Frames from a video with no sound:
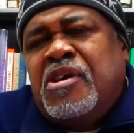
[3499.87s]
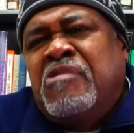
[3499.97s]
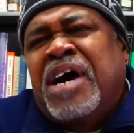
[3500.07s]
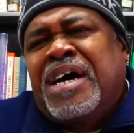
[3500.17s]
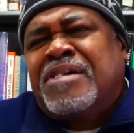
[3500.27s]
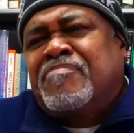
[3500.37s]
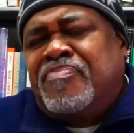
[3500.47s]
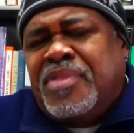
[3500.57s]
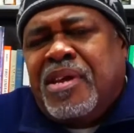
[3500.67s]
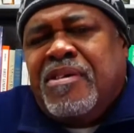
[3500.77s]
of how
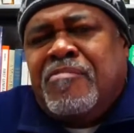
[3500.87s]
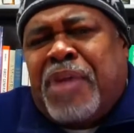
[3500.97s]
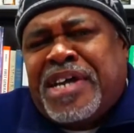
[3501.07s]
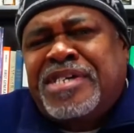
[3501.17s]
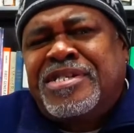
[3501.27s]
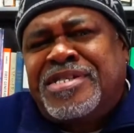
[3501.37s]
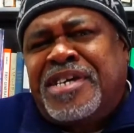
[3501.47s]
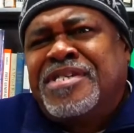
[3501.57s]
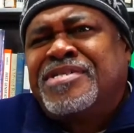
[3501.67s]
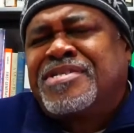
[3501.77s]
back in the
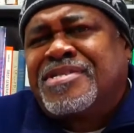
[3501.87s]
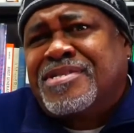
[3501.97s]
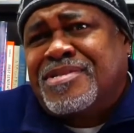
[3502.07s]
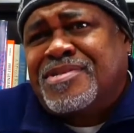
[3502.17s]
days,